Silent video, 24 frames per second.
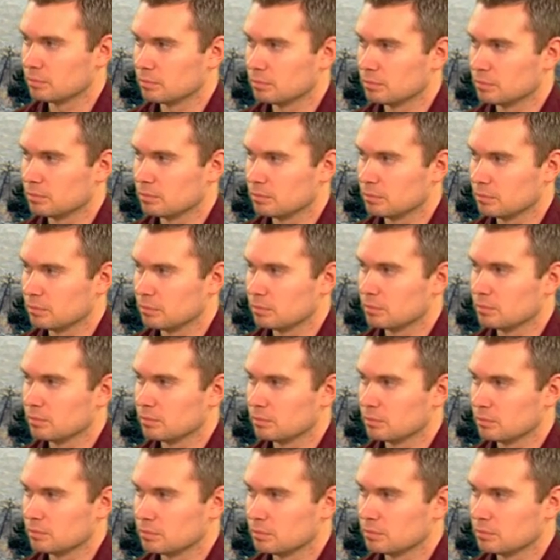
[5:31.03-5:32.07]

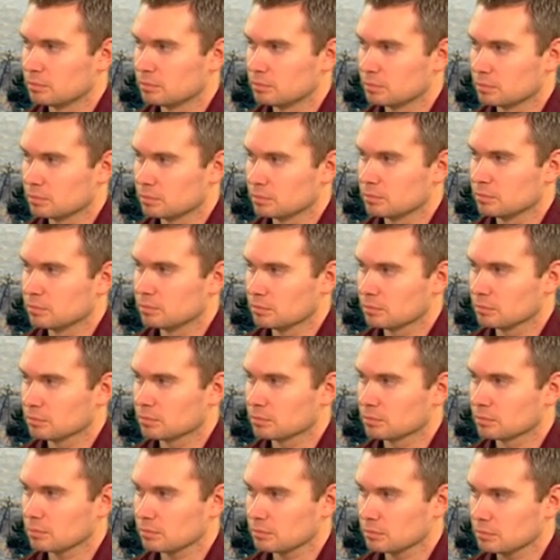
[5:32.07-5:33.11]

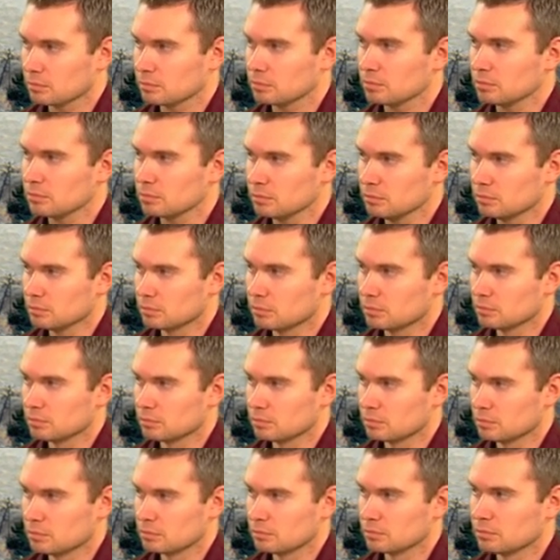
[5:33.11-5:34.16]

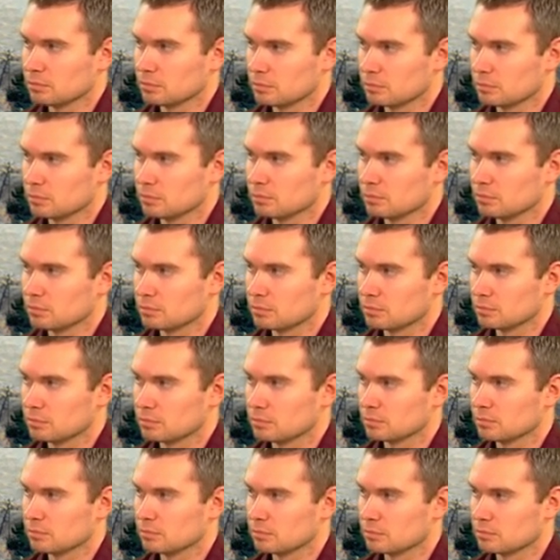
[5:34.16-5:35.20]

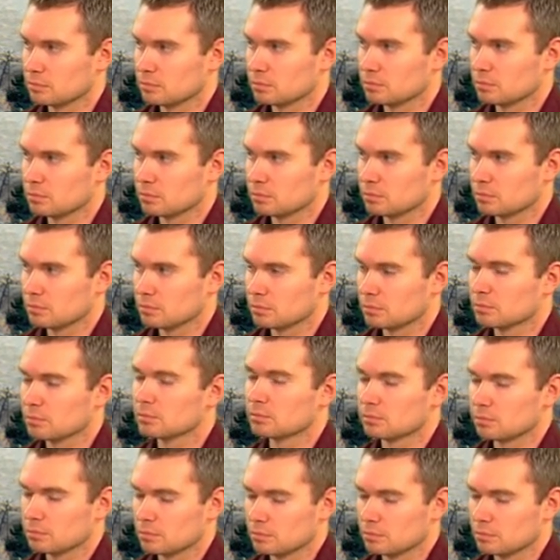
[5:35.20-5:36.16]
[no speech]